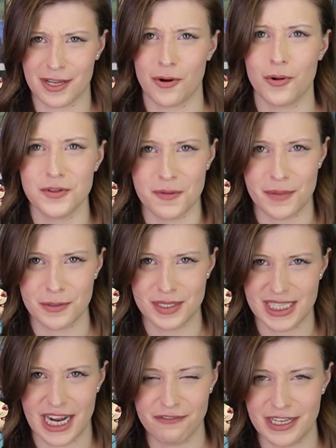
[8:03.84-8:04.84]
can hold the most
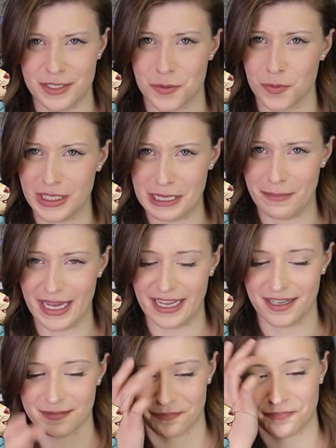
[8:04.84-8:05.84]
stuff is really
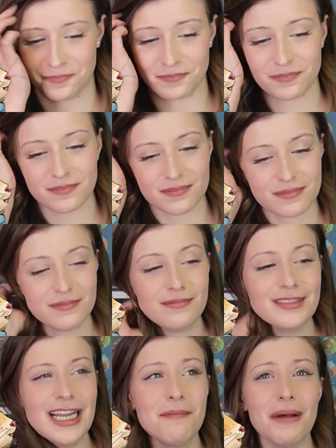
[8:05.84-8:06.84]
big.
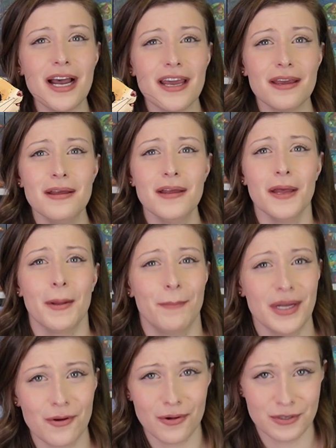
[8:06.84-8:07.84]
And my
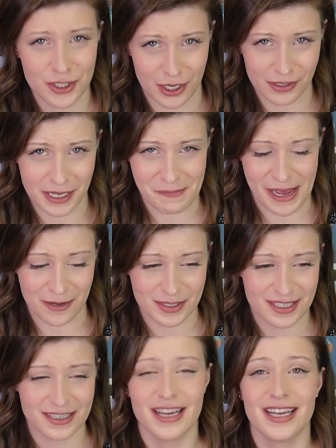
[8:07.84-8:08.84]
big old chonky
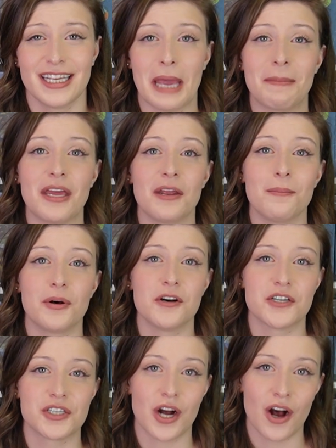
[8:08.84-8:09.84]
mouse kept getting
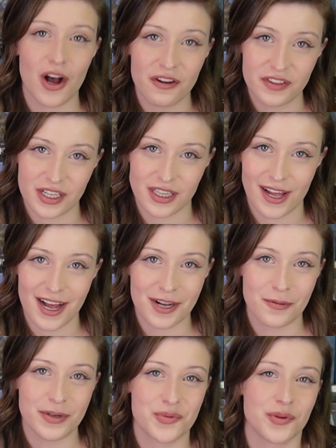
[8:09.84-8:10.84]
pushed off the clock,
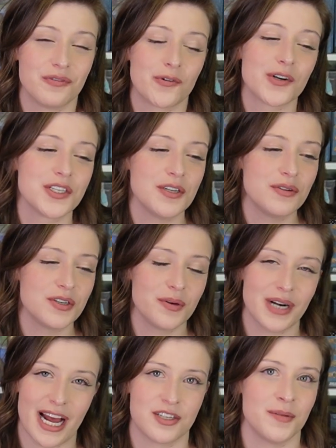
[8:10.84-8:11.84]
which will force you to do
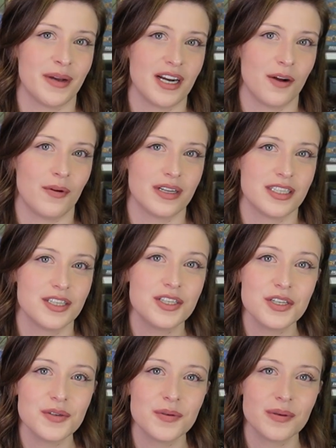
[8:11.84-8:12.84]
an action you might not want to
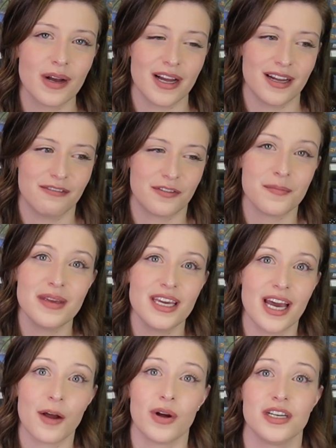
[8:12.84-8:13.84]
do. For me,
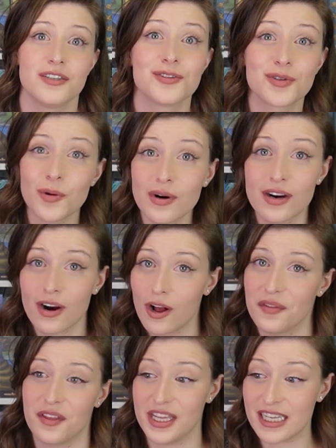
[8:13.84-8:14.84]
I wanted to score all
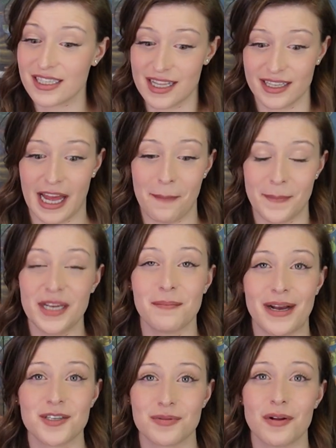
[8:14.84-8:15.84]
the things that that big
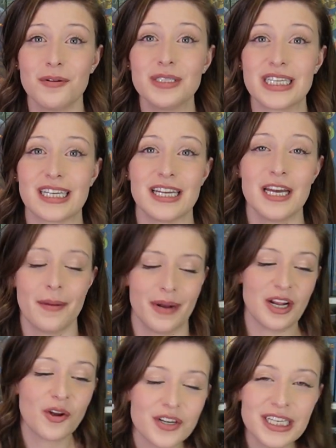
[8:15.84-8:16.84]
mouse was holding, but
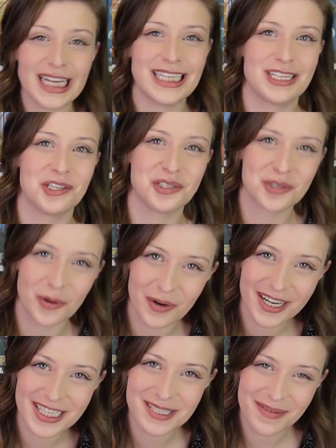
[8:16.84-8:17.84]
I couldn't get to the
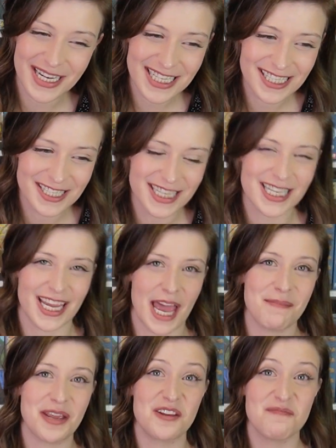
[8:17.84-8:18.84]
scoring space because I
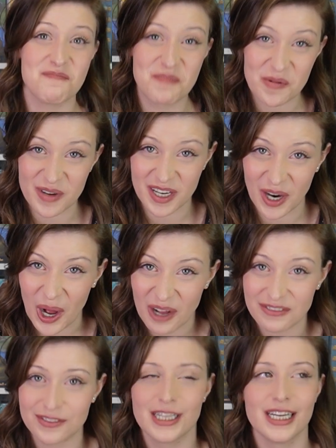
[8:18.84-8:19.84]
kept getting booted
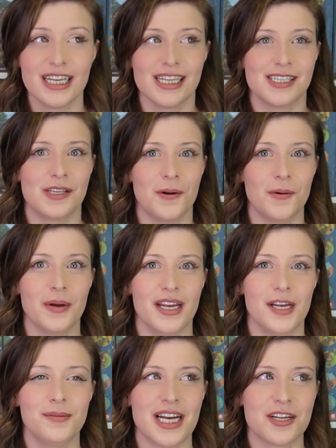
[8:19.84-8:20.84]
off. So
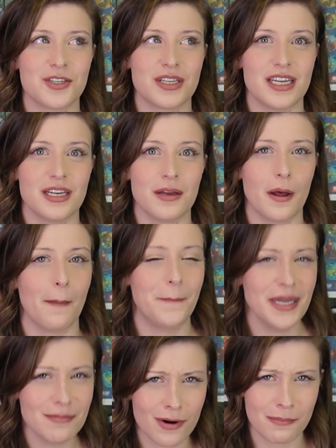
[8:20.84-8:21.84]
it was actually a
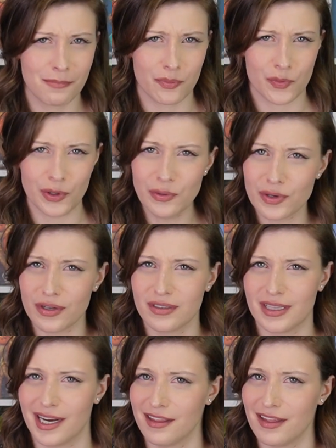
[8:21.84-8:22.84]
bit more brutal
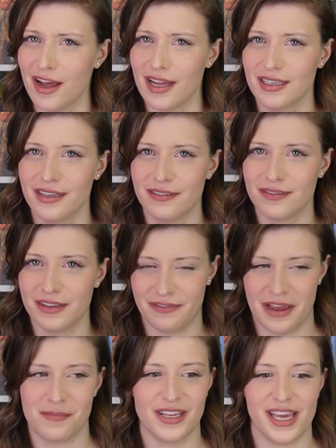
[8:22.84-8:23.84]
than I thought of the
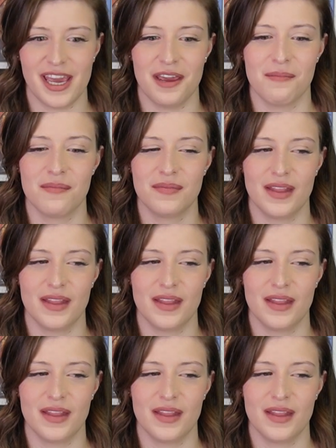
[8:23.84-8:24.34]
family game.